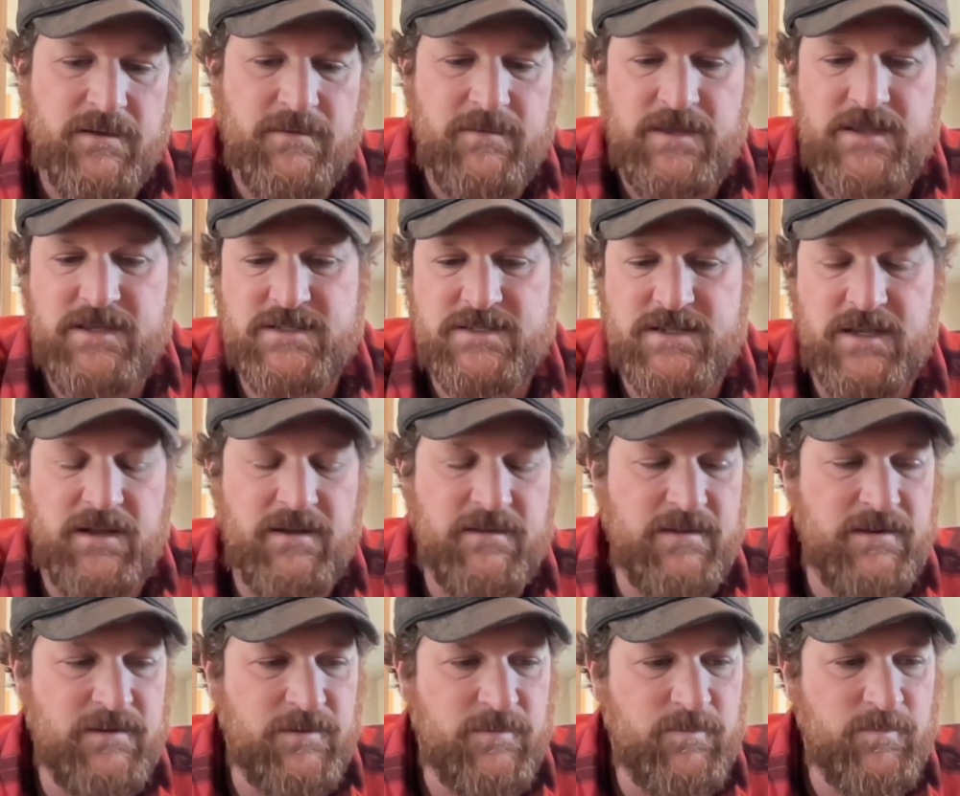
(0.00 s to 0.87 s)
He said,
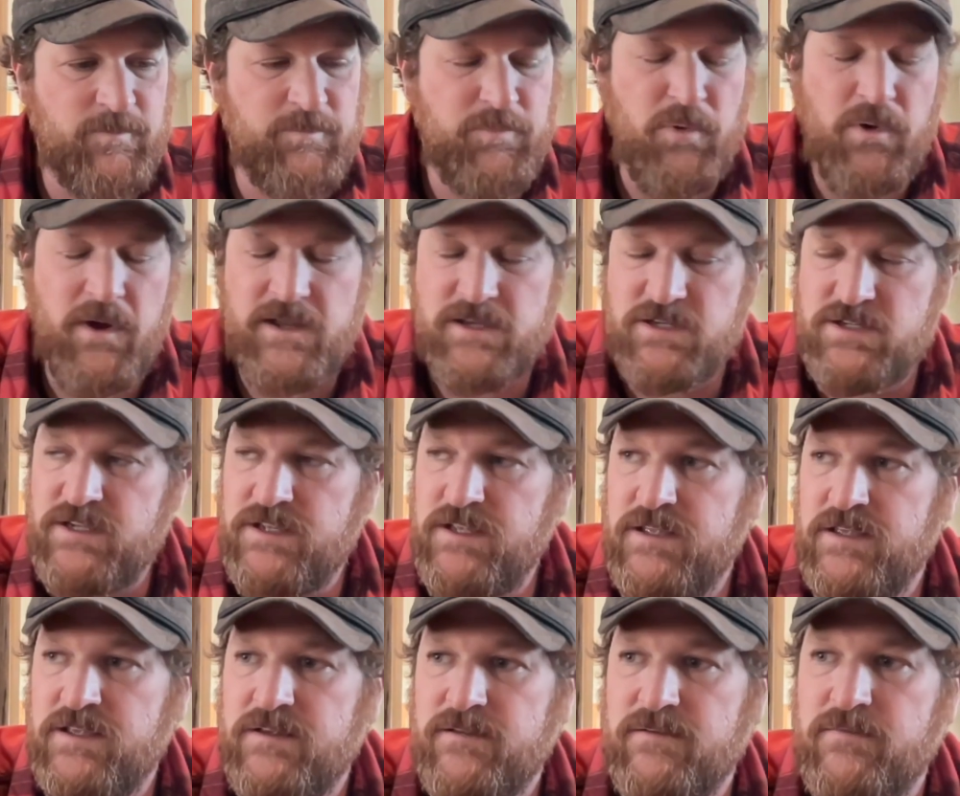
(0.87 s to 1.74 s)
boy,
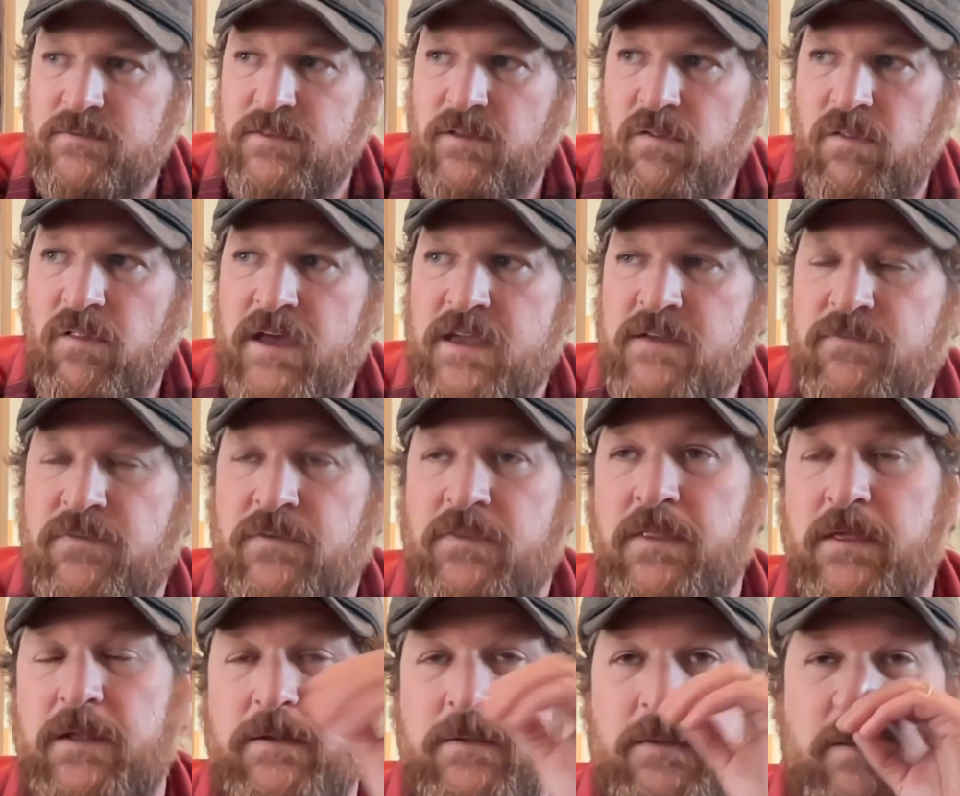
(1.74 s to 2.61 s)
the life
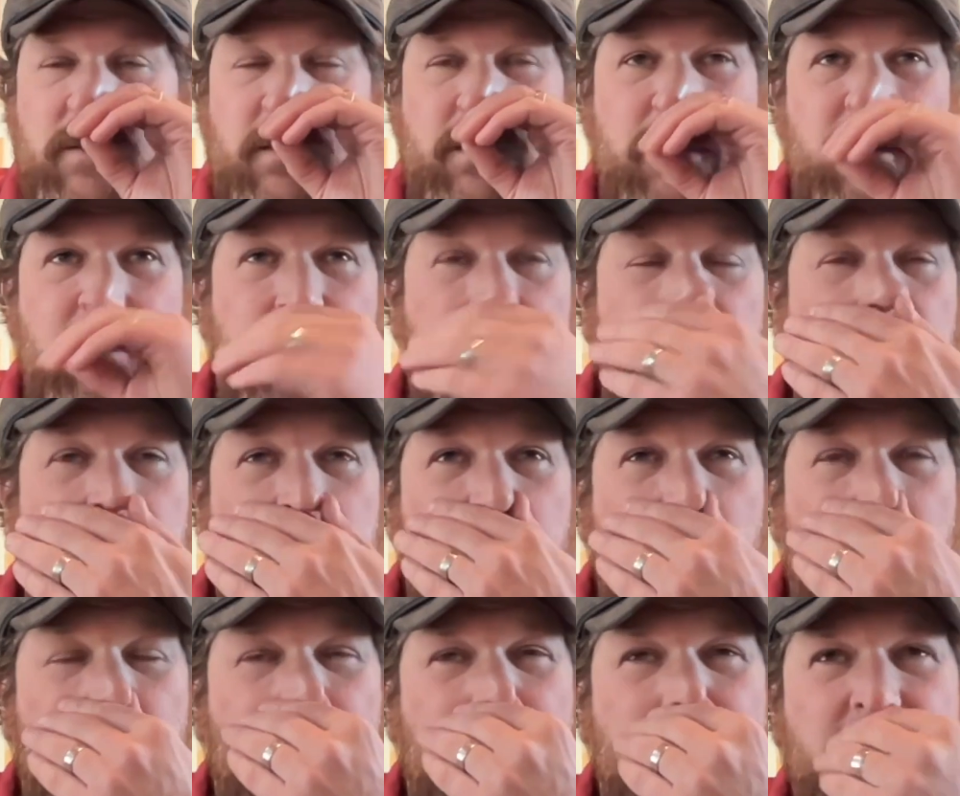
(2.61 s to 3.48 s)
in the
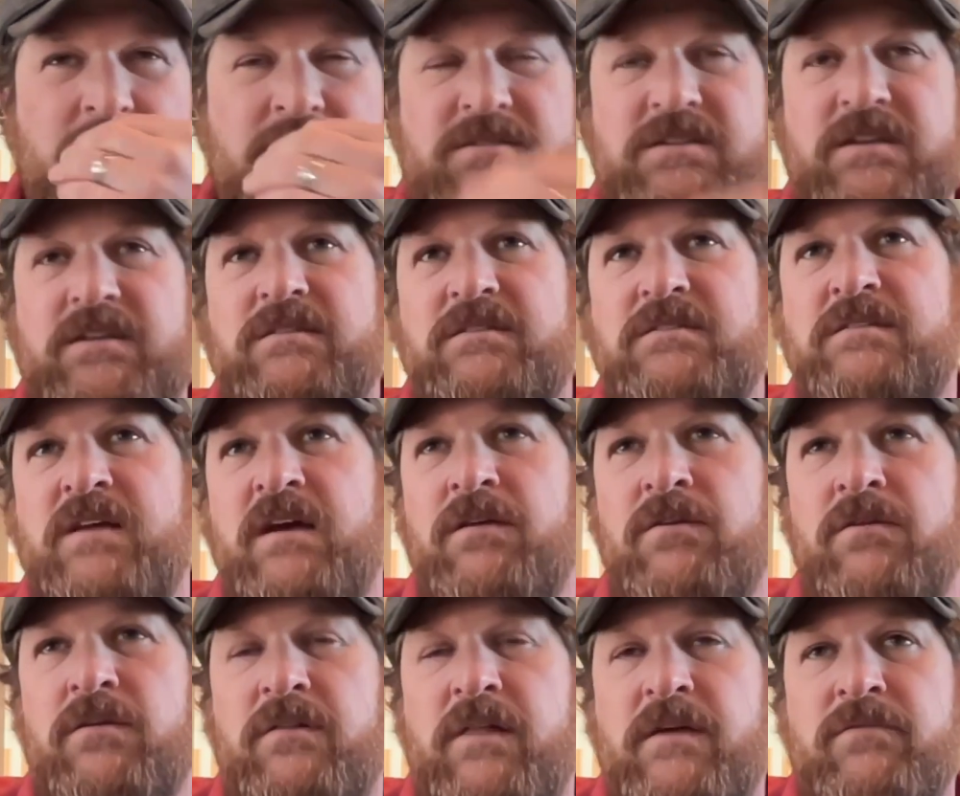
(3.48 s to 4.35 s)
dog, I think it was a
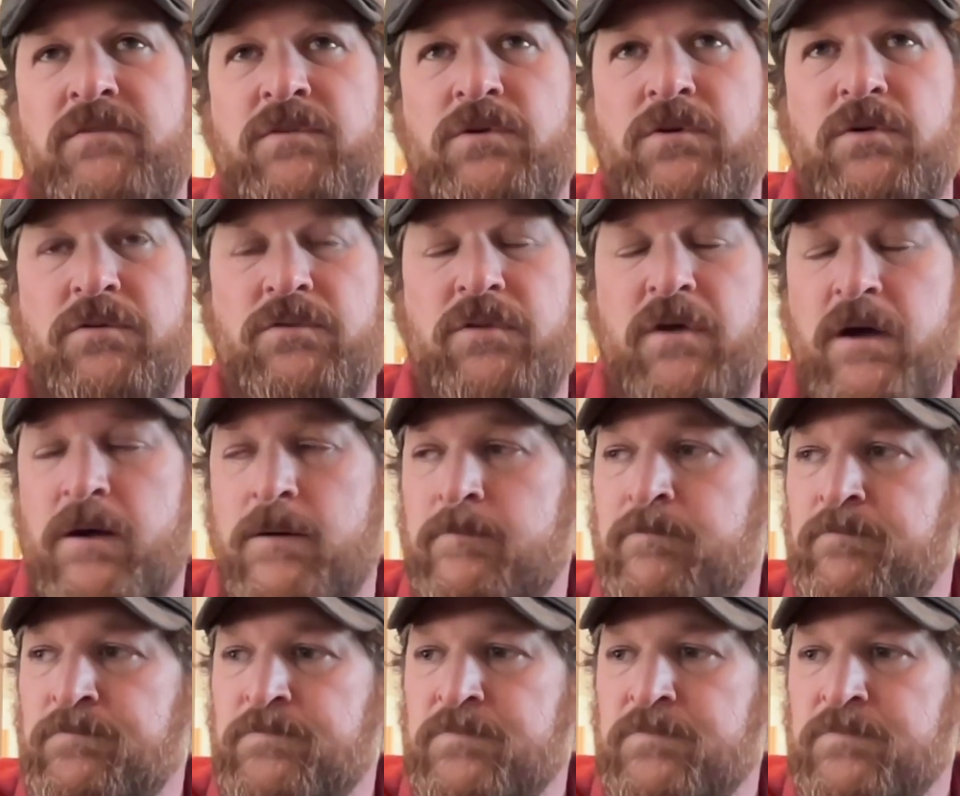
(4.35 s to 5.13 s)
10 or 11-year-old dog,